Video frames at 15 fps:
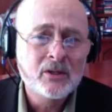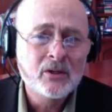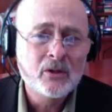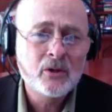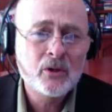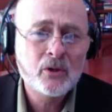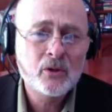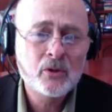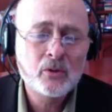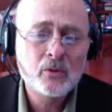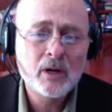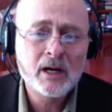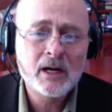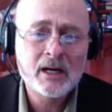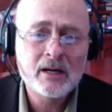
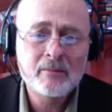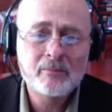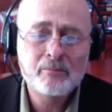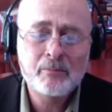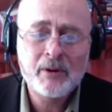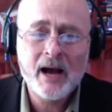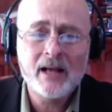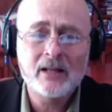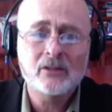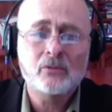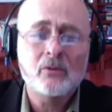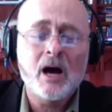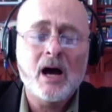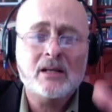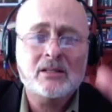who um, piled
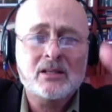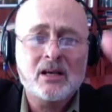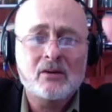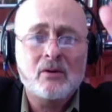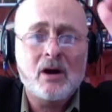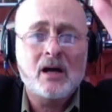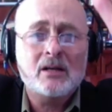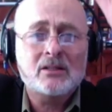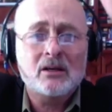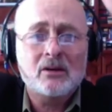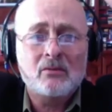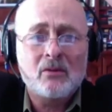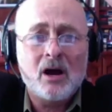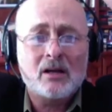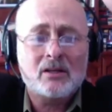rocks on rocks
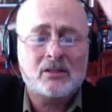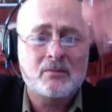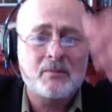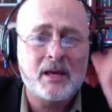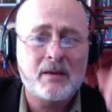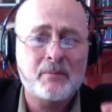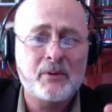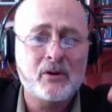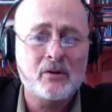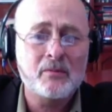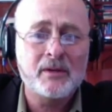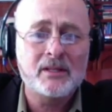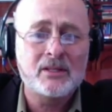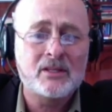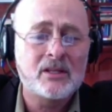on rocks to make
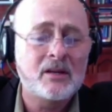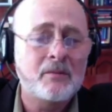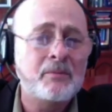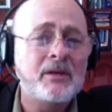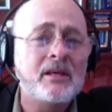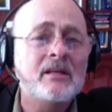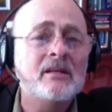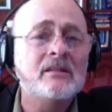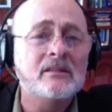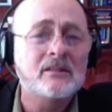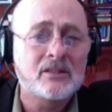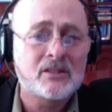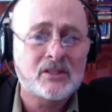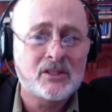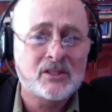pyramids in
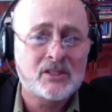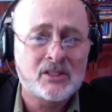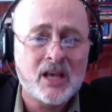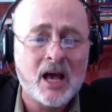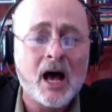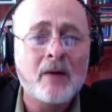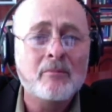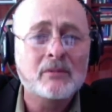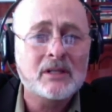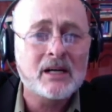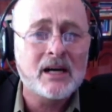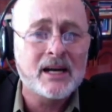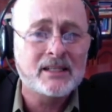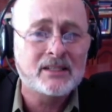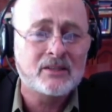appeals to some
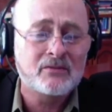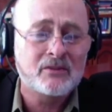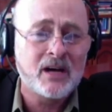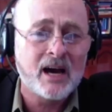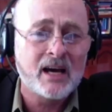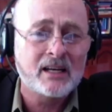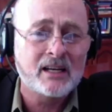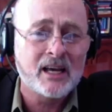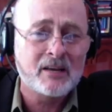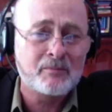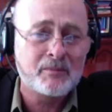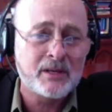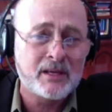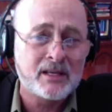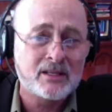kinds of
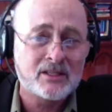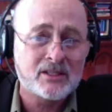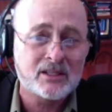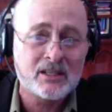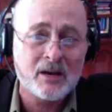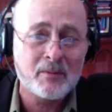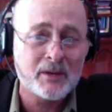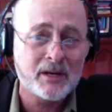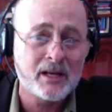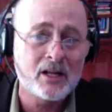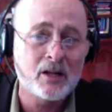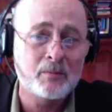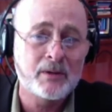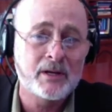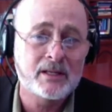godlike beings to come and
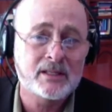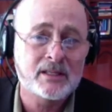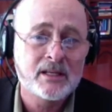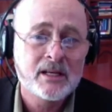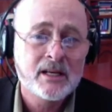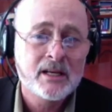help us.